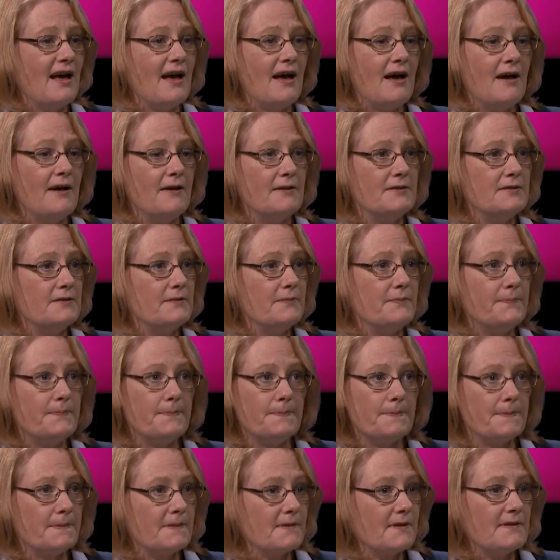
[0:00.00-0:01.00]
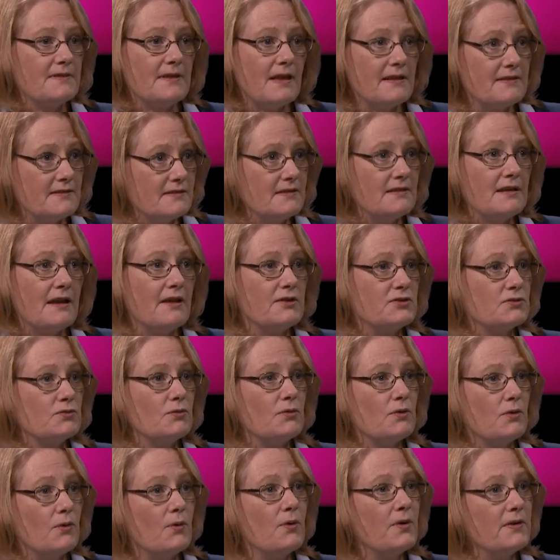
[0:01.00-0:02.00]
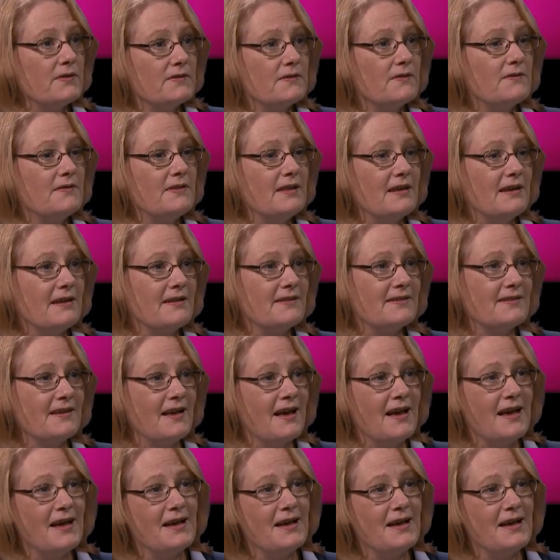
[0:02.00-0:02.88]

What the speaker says: And that's the natural course of things.